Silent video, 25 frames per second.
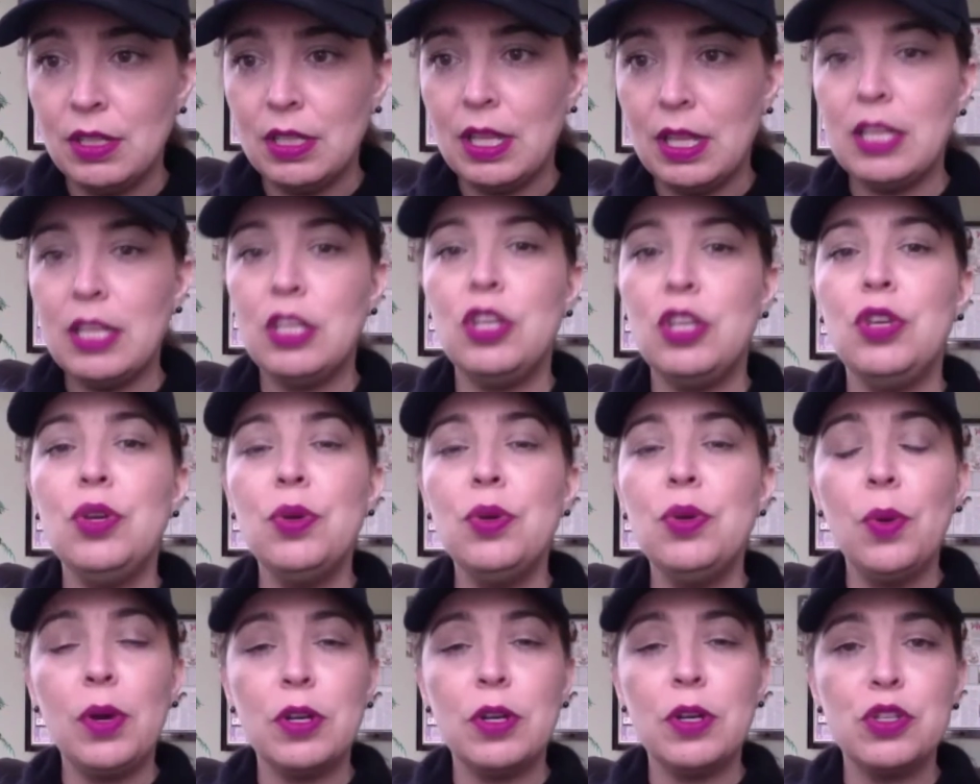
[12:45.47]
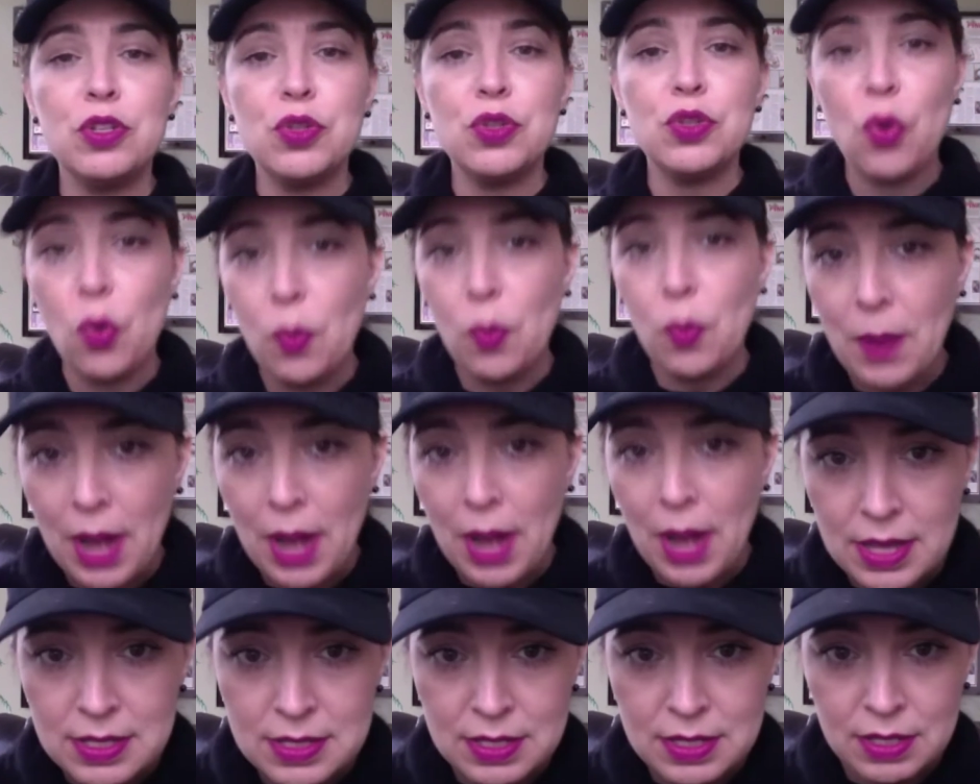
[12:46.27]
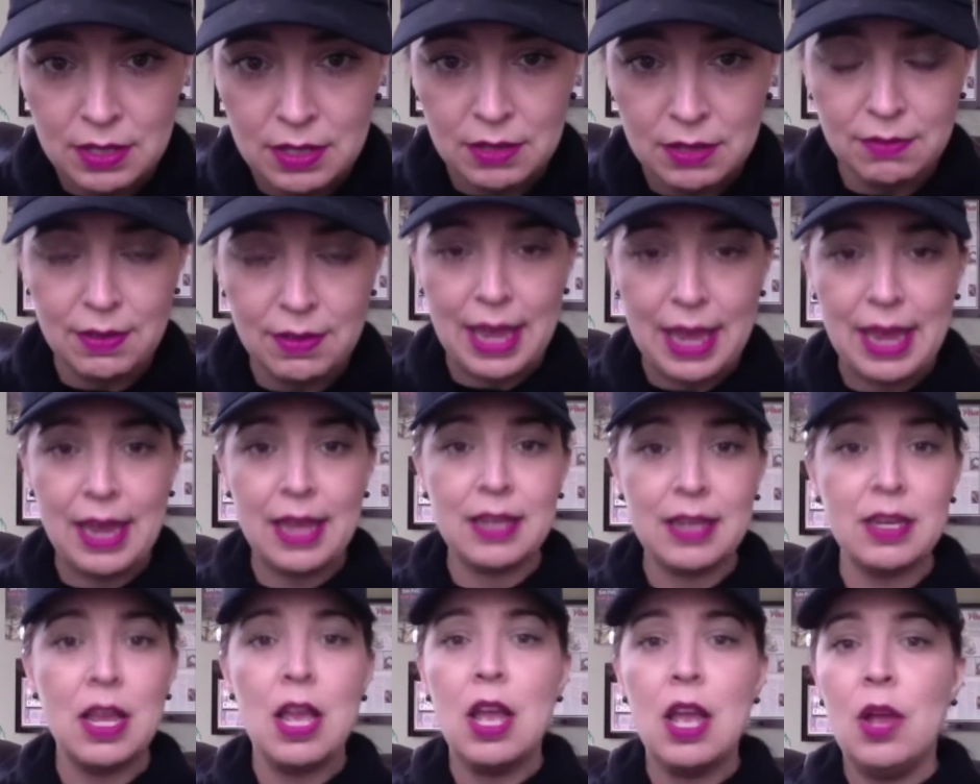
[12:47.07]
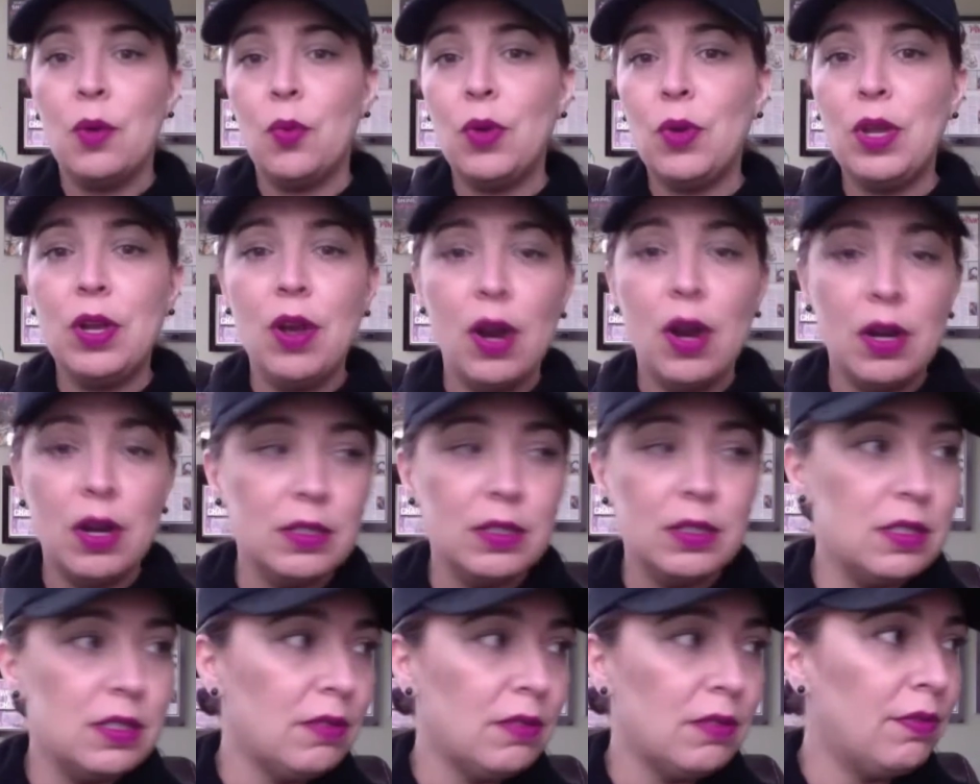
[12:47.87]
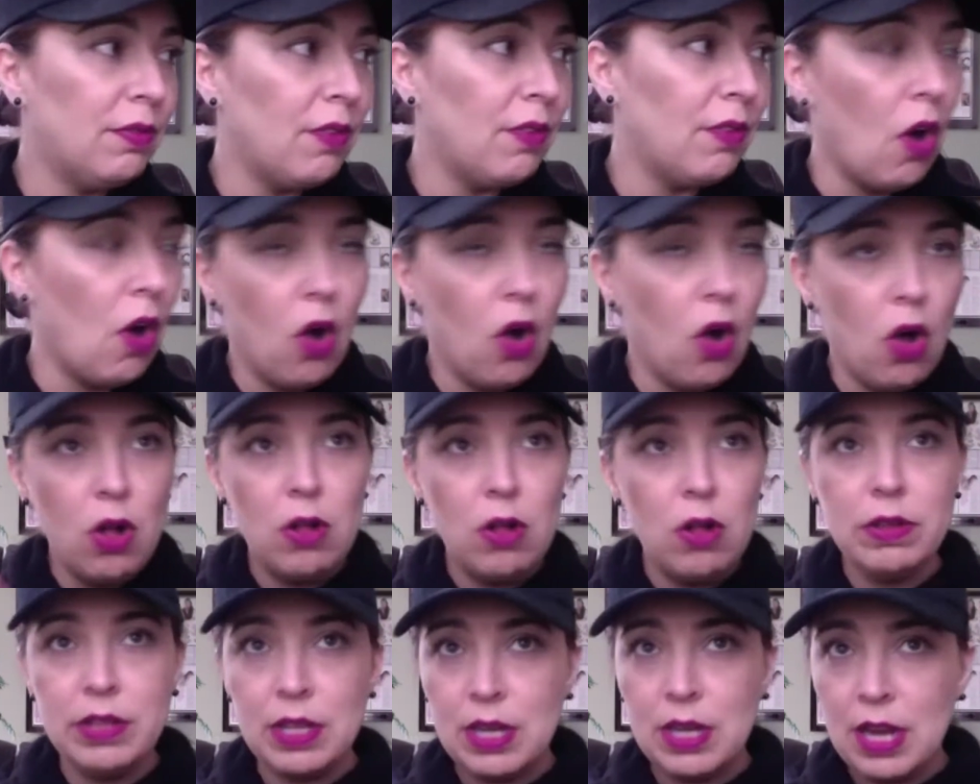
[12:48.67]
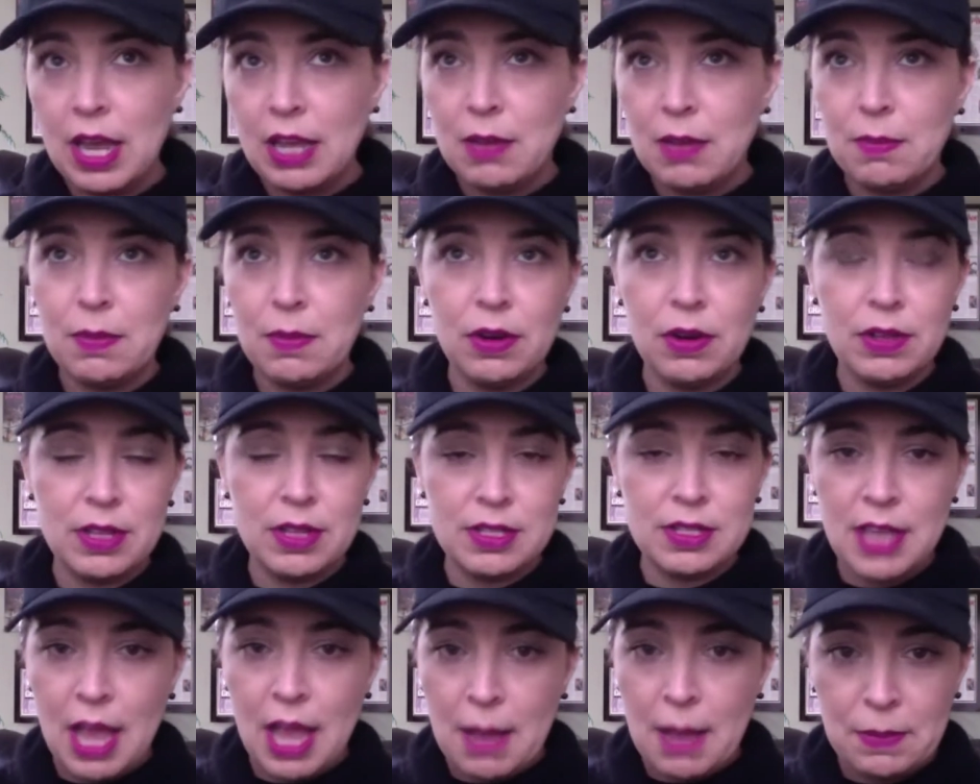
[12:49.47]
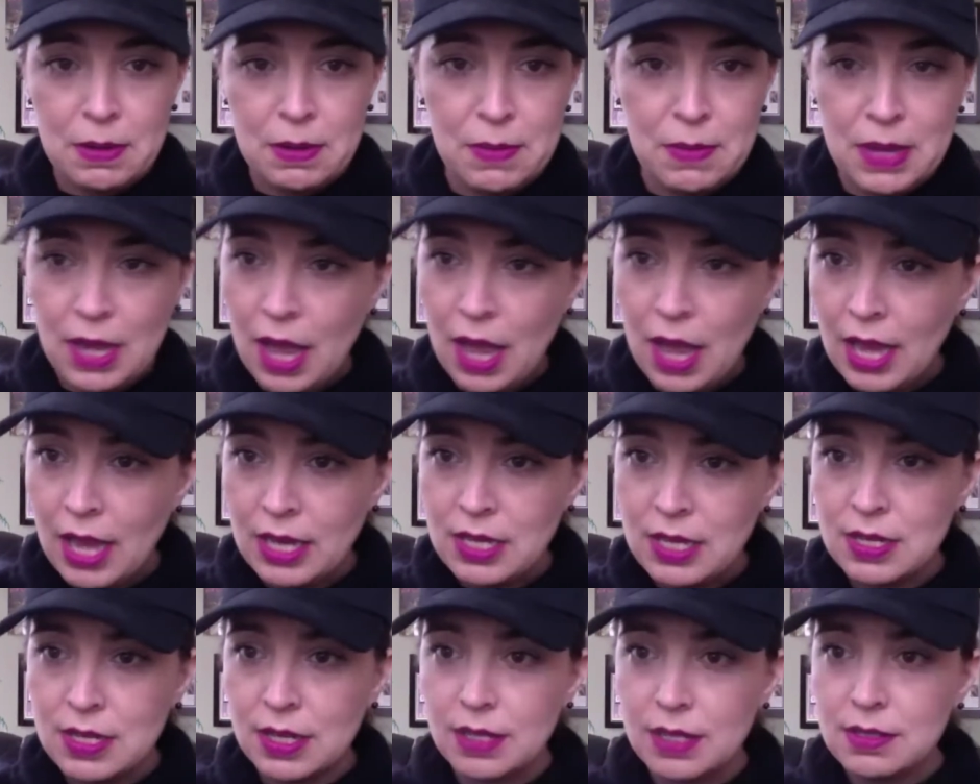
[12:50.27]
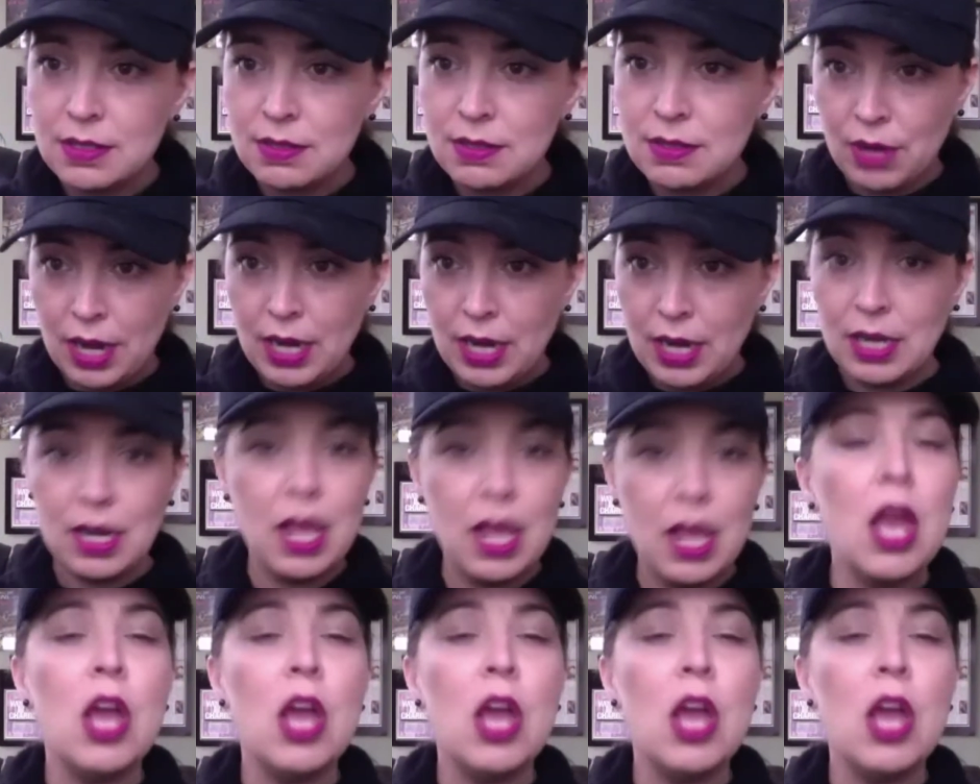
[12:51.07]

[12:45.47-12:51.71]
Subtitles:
Like, you are so positive, and regardless of all the nightmare that's happening behind us, right?